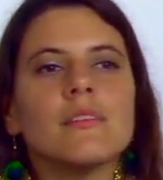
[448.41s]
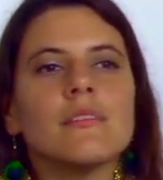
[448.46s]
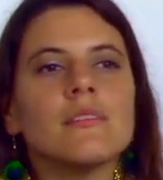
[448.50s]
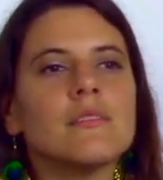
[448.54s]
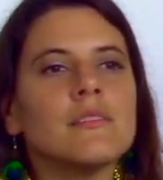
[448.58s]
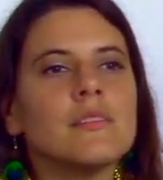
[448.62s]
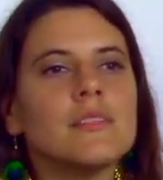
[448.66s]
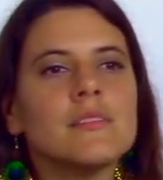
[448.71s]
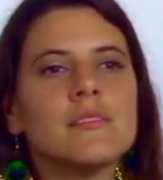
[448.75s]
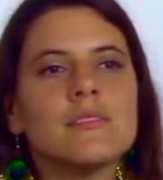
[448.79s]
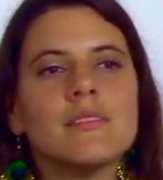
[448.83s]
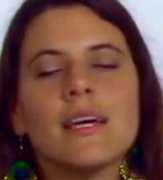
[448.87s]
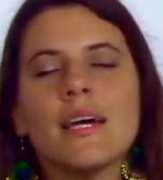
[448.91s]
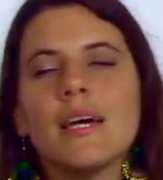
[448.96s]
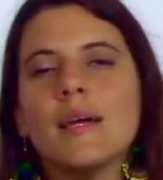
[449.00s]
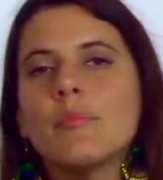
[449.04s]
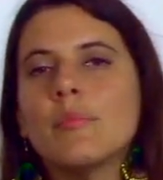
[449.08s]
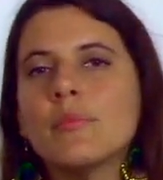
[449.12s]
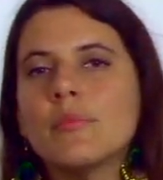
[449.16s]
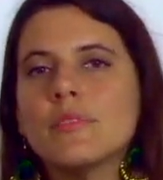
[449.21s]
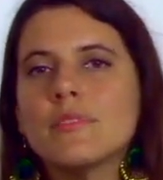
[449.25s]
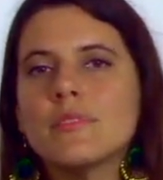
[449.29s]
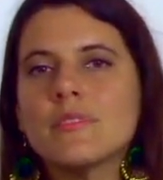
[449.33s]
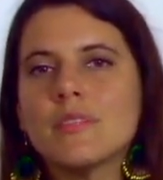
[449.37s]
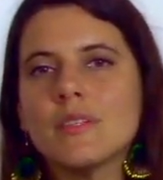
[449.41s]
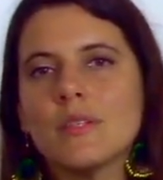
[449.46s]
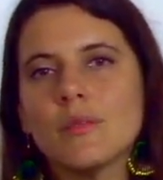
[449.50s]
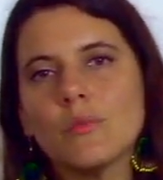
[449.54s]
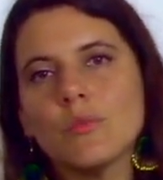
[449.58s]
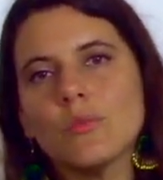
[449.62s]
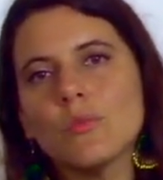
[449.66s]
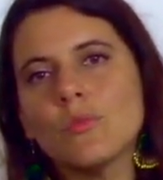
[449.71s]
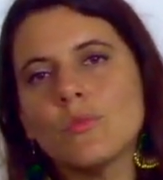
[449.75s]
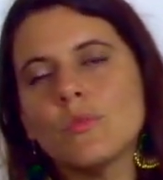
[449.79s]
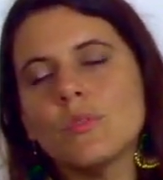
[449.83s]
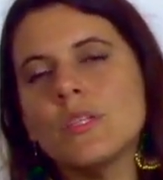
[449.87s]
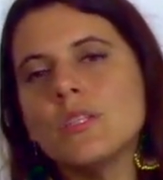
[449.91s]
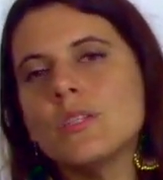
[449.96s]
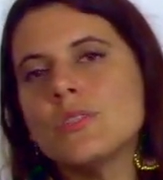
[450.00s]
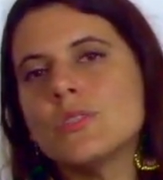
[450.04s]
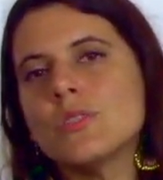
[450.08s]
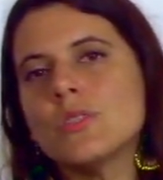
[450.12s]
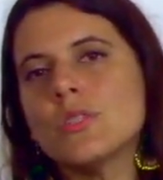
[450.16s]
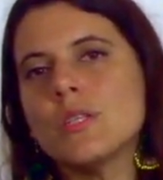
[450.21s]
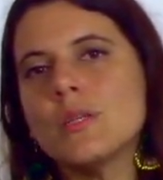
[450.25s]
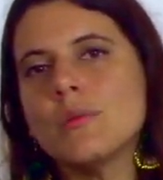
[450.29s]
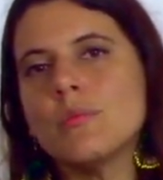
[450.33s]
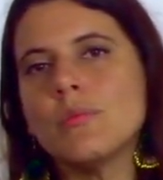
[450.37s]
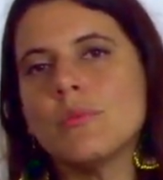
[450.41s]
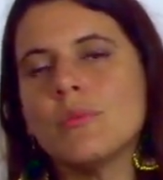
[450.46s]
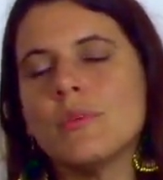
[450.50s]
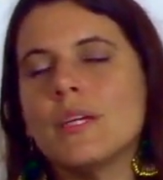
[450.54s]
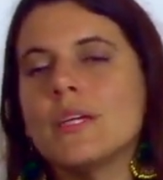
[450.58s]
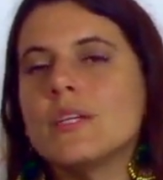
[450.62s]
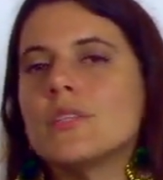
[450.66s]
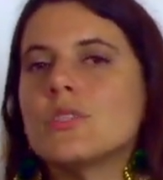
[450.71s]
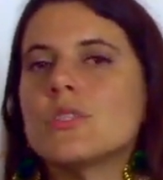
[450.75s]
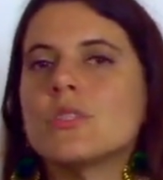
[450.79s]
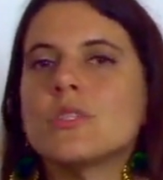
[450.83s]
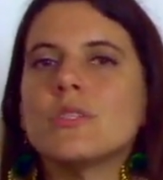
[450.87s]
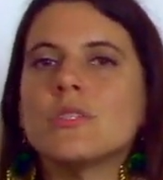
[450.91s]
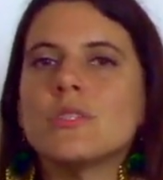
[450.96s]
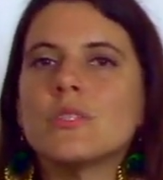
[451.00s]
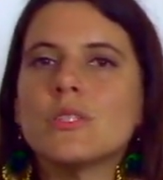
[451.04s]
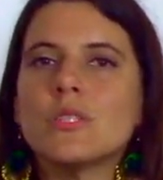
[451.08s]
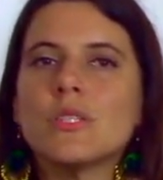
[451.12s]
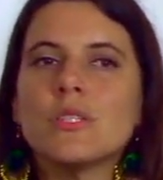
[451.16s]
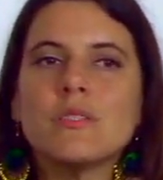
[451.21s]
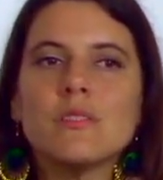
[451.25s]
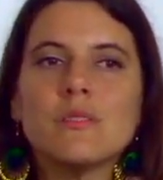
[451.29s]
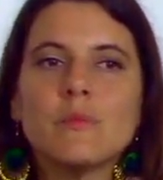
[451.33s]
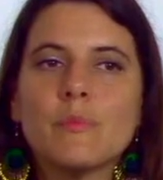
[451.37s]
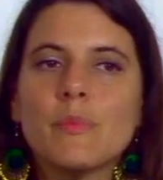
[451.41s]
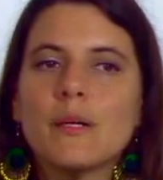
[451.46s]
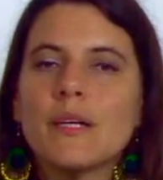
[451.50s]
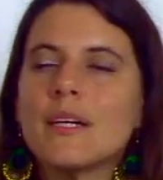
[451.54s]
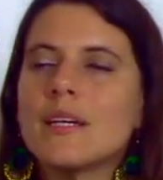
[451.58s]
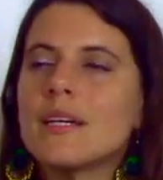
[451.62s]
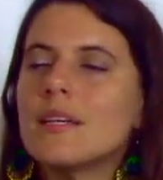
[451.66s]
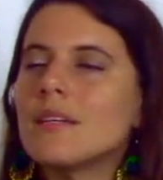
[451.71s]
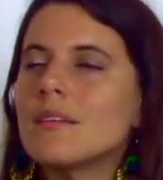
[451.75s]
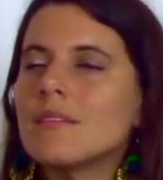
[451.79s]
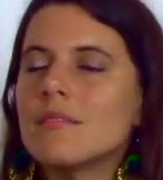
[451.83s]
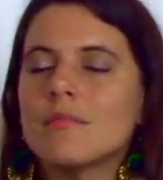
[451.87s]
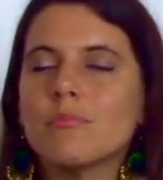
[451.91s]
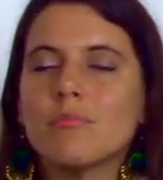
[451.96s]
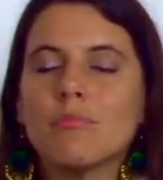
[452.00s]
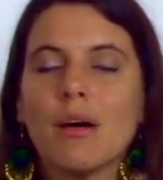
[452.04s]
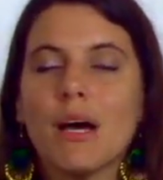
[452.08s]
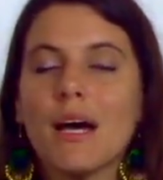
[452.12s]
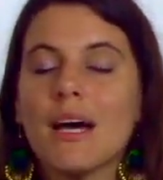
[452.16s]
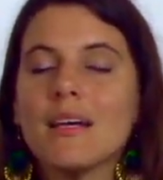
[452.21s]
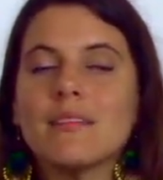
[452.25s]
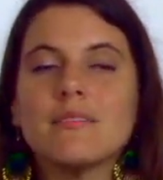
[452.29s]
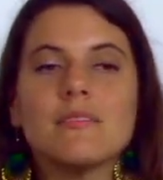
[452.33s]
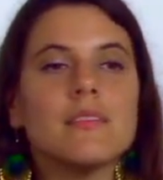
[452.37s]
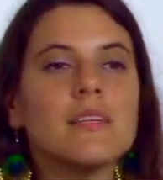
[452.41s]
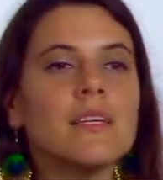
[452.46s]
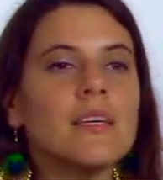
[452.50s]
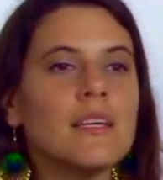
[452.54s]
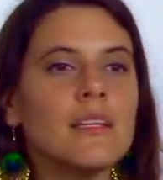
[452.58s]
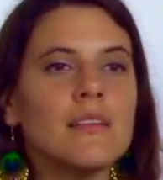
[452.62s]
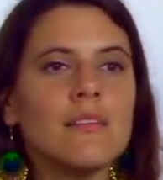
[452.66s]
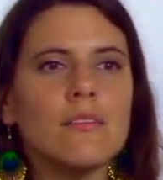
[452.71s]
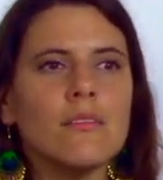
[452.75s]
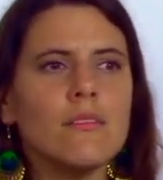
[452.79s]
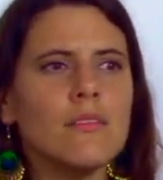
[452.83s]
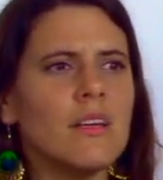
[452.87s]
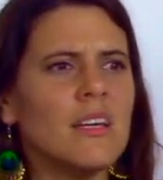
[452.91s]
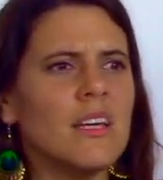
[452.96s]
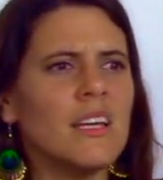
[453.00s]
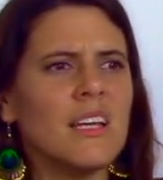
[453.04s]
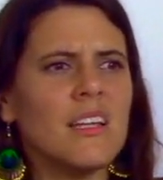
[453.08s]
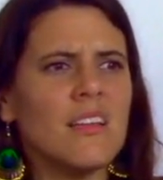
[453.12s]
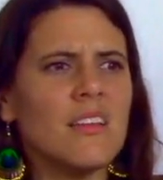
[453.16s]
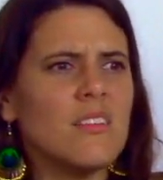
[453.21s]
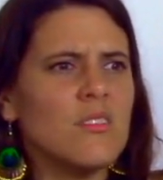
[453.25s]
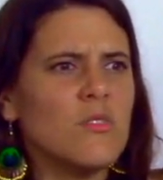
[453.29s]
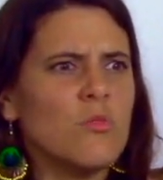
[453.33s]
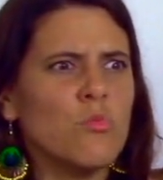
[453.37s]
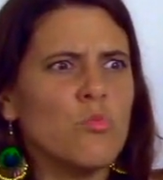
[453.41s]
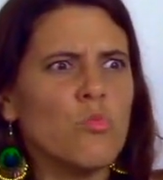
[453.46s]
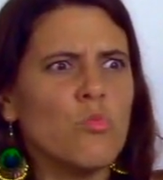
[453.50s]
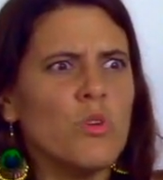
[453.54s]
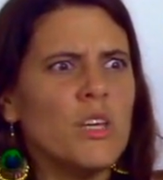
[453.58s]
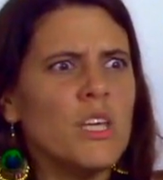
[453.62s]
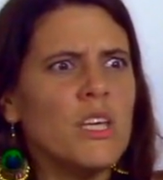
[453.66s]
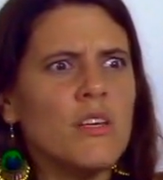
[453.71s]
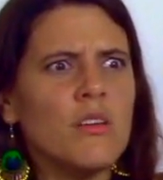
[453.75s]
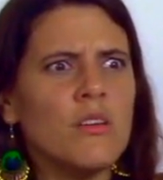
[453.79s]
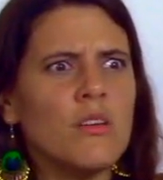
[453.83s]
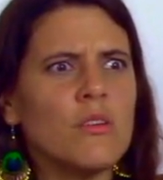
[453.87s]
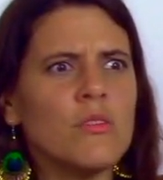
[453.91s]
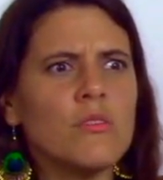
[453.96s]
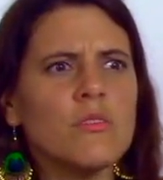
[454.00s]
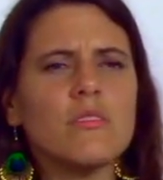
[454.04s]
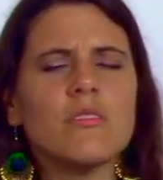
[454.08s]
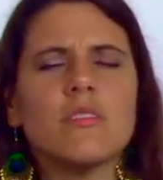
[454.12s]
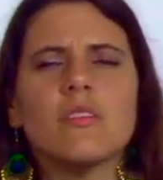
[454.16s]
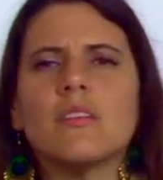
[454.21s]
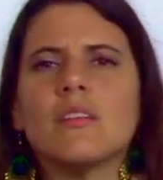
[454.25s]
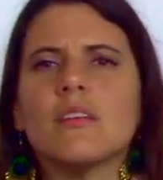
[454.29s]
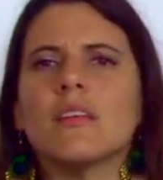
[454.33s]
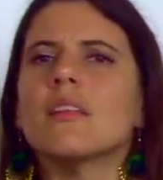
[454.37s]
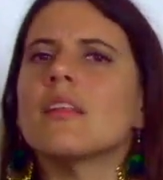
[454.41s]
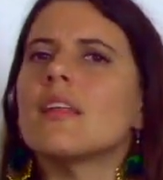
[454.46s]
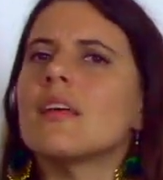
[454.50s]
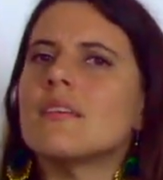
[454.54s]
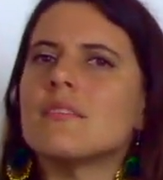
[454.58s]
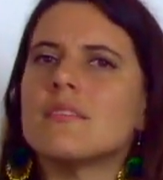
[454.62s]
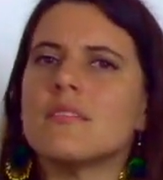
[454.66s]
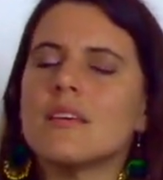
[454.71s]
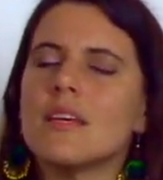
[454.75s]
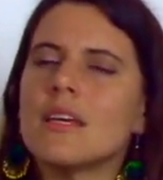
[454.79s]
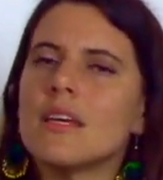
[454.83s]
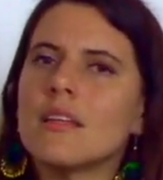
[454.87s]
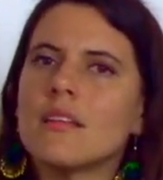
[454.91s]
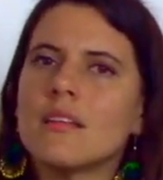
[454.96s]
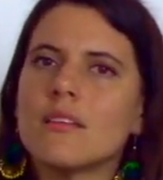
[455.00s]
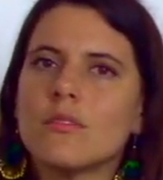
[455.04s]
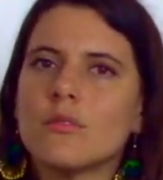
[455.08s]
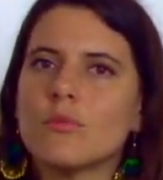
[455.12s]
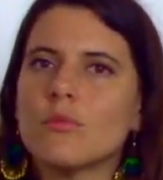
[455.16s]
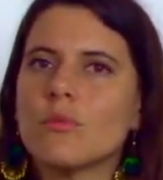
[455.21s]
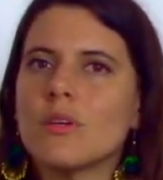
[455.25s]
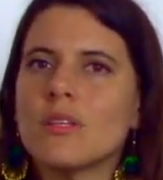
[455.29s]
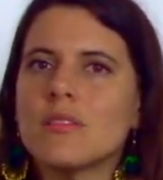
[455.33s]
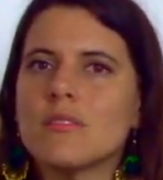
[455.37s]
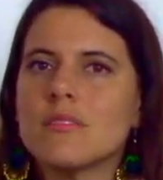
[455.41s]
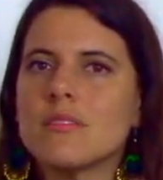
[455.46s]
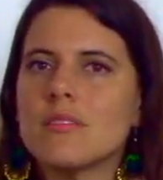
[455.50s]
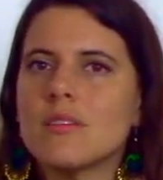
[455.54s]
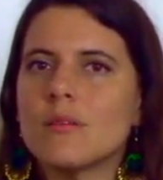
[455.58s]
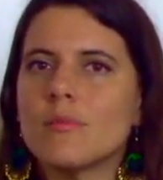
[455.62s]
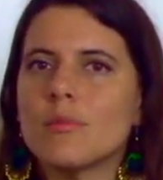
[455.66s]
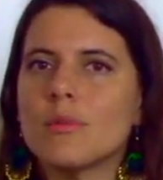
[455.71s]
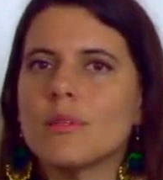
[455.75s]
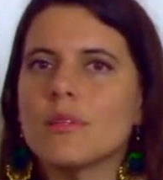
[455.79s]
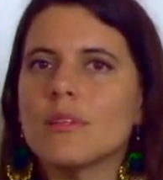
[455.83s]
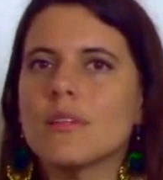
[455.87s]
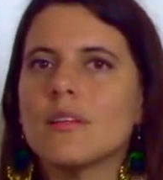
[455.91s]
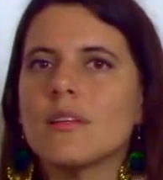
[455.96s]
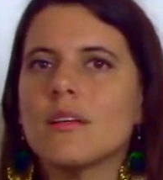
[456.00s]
disciples that would reach liberation just by passing and looking at this weirdo sitting there saying this one syllable.